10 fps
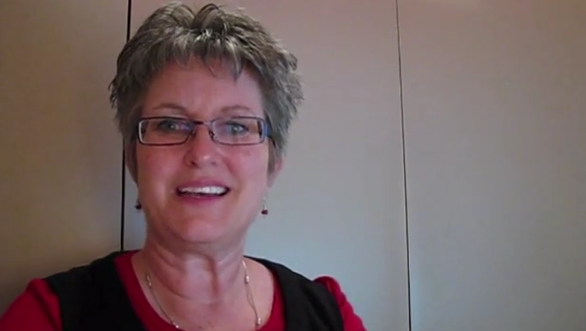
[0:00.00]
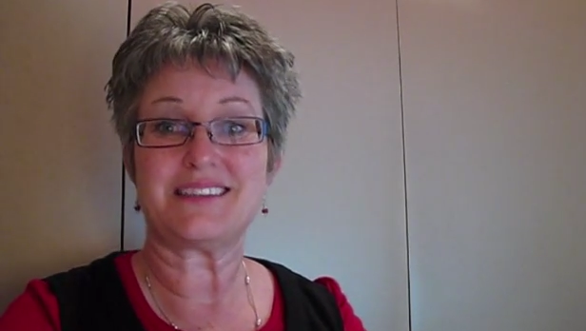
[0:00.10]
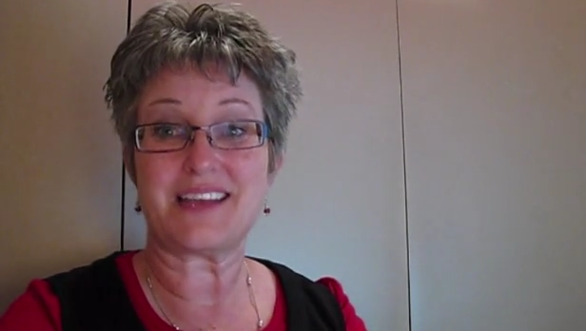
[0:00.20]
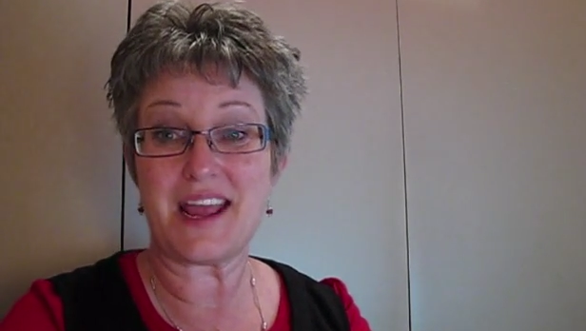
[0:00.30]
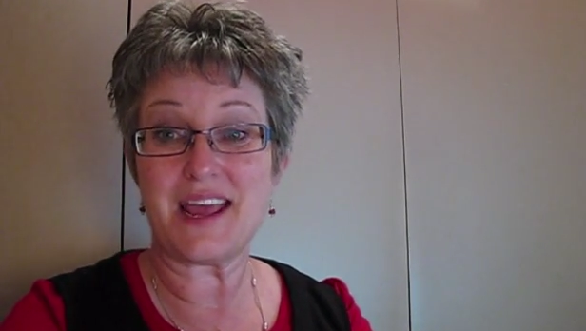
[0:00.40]
It's
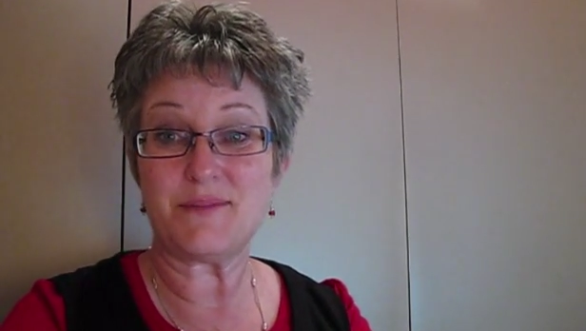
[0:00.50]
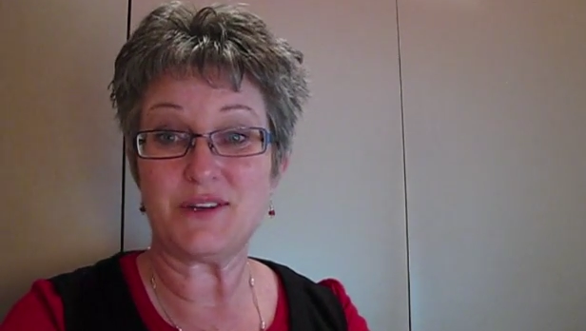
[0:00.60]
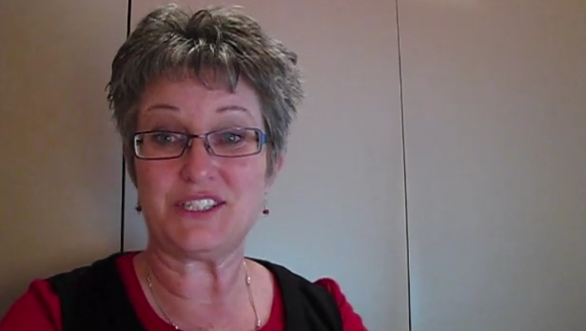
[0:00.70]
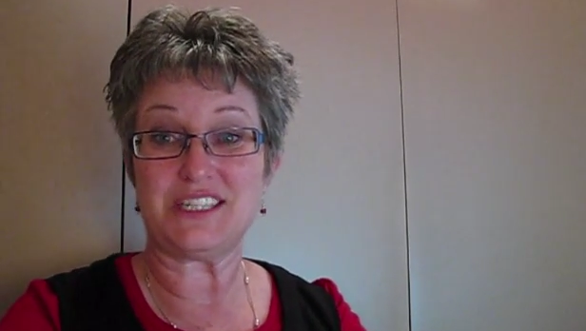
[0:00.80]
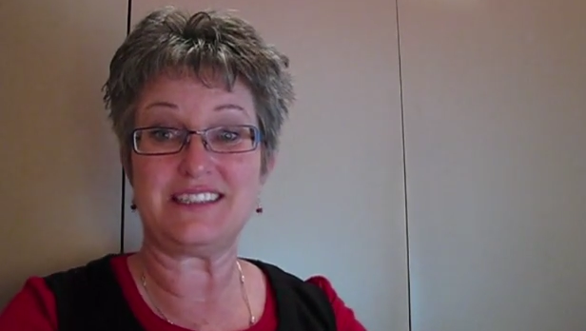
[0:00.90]
got hand
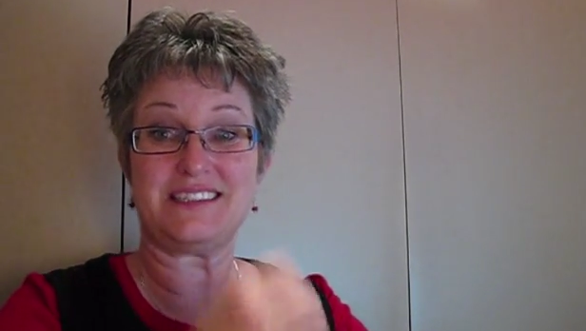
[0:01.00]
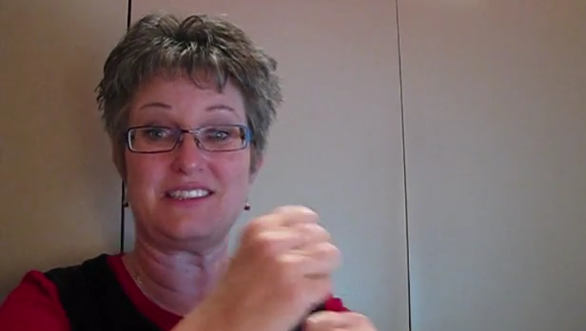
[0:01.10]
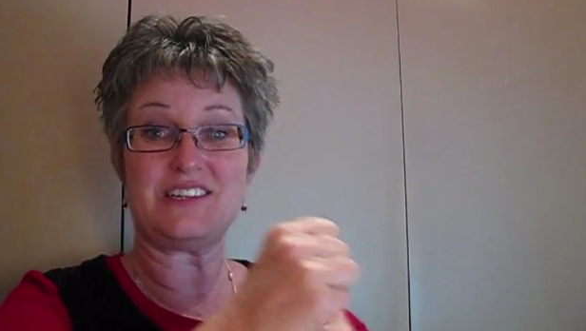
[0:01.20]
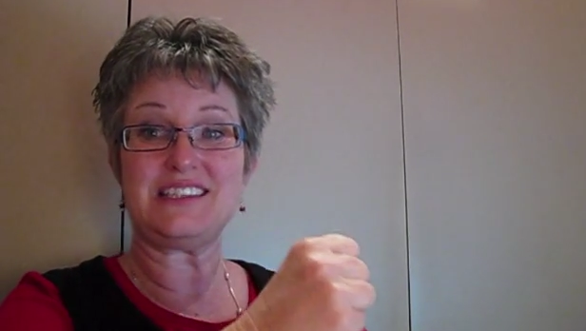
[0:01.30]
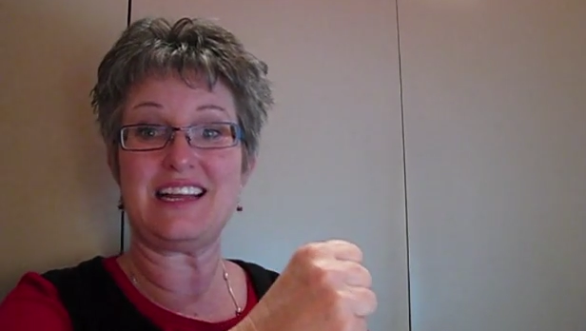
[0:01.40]
motions.
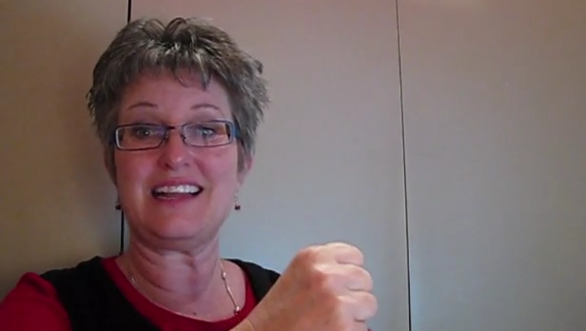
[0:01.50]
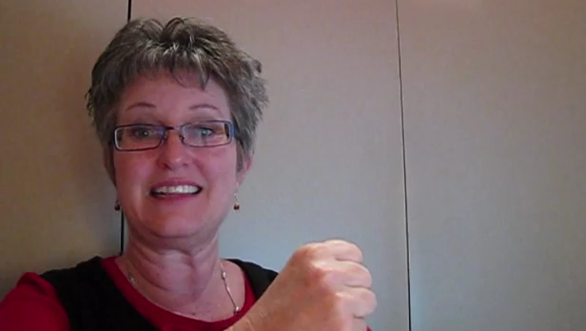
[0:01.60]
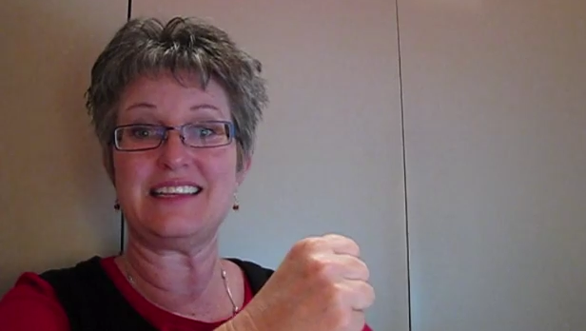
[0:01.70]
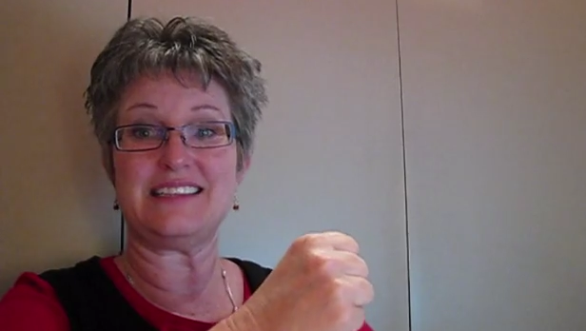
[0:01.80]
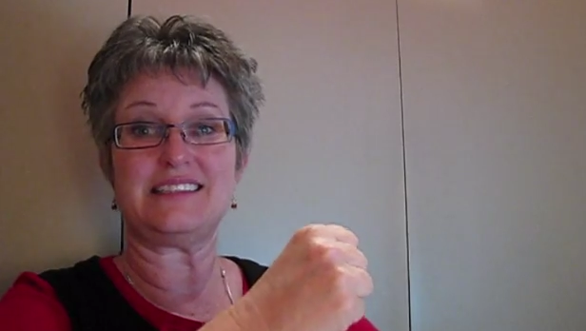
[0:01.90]
Starts out
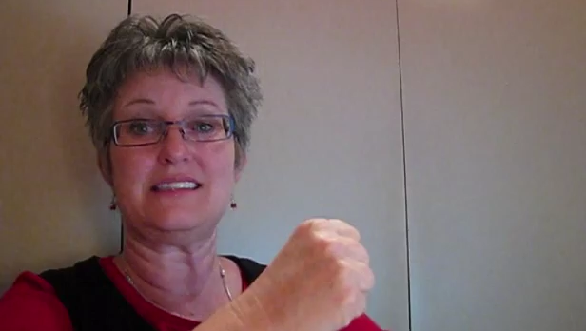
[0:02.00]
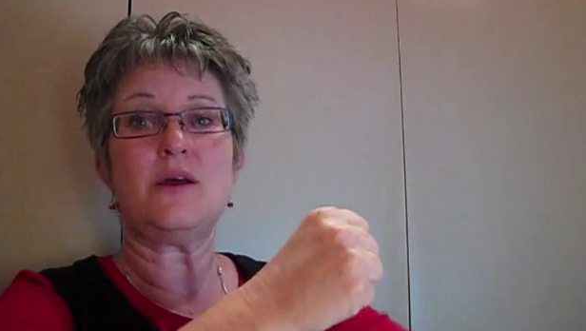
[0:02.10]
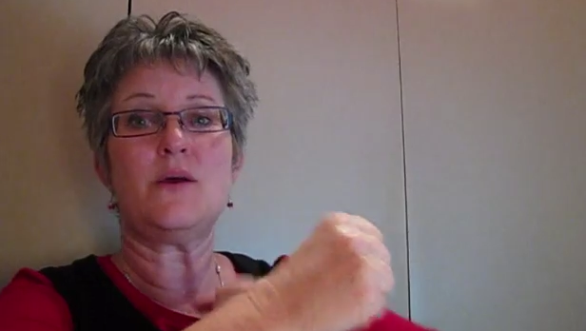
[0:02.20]
like this.